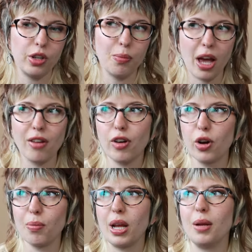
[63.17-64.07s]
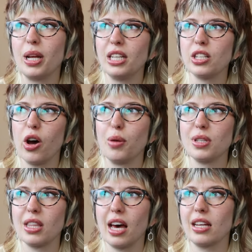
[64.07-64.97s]
You may have heard many, many
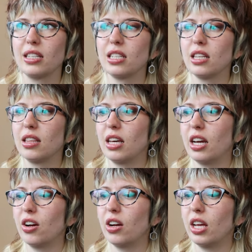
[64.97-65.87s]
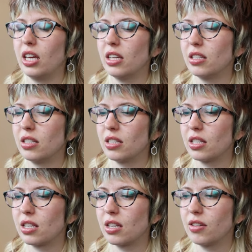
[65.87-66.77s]
times that there
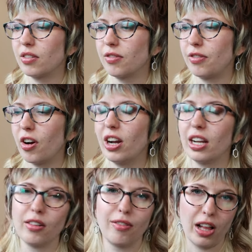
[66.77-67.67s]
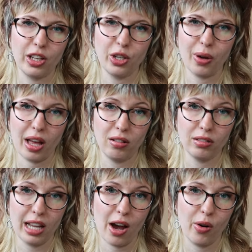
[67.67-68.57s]
is very little value
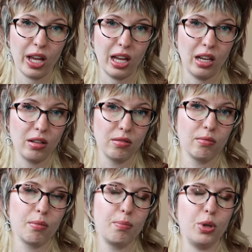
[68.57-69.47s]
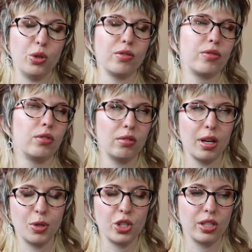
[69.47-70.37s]
held now in beautiful
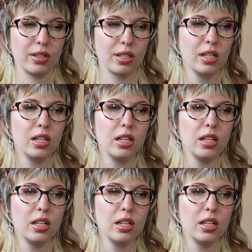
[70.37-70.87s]
images.